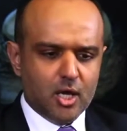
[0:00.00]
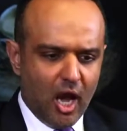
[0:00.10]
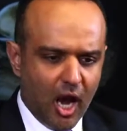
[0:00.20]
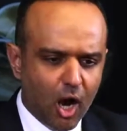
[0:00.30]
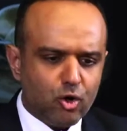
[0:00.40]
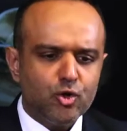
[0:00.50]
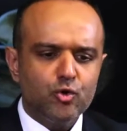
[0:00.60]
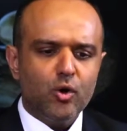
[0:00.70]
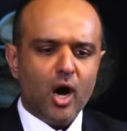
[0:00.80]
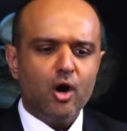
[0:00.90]
How do
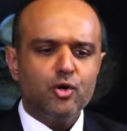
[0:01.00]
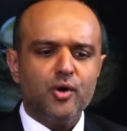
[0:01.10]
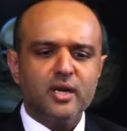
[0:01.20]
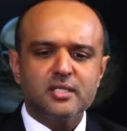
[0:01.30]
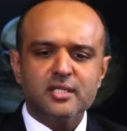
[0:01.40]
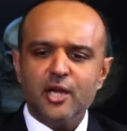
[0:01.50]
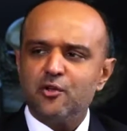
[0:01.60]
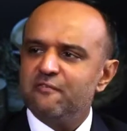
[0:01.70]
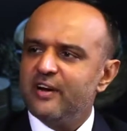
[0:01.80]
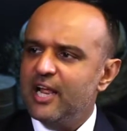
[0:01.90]
you understand
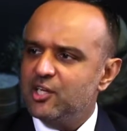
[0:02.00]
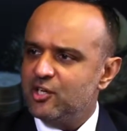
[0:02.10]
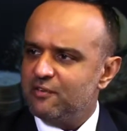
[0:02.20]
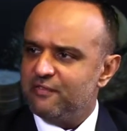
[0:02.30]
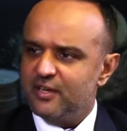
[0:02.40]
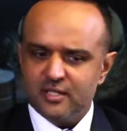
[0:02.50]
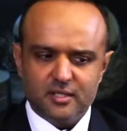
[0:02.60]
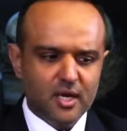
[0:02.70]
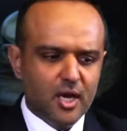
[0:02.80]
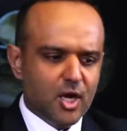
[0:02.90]
your financial
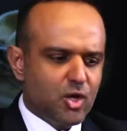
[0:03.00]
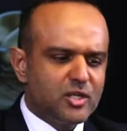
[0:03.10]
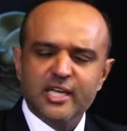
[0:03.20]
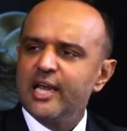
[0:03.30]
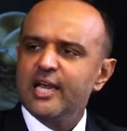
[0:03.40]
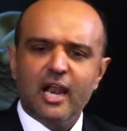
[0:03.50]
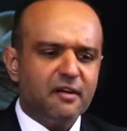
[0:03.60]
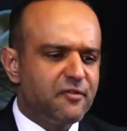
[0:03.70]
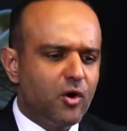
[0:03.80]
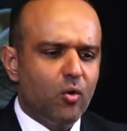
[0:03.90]
affairs, your daily
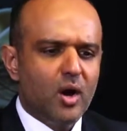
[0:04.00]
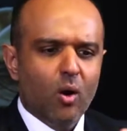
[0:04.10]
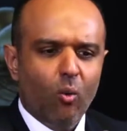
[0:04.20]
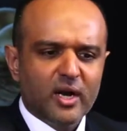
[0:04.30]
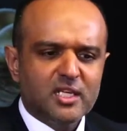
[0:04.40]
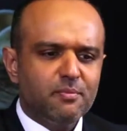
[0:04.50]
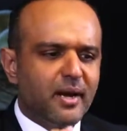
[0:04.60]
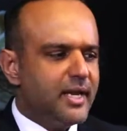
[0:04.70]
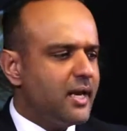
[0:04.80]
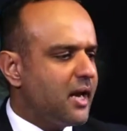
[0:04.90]
life? What is
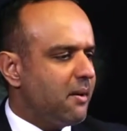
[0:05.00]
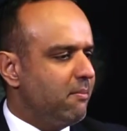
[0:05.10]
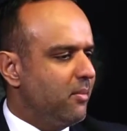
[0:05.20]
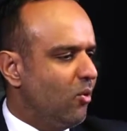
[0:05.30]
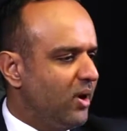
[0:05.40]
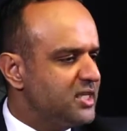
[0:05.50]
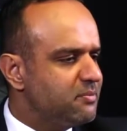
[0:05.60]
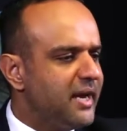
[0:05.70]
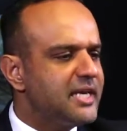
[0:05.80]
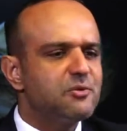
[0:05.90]
my income? What is
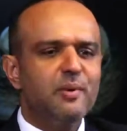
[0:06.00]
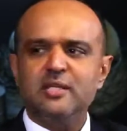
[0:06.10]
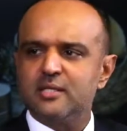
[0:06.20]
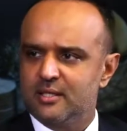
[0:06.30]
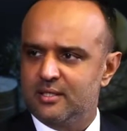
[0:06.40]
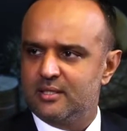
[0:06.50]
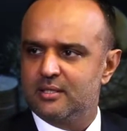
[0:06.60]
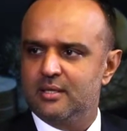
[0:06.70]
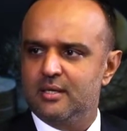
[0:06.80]
my expenses?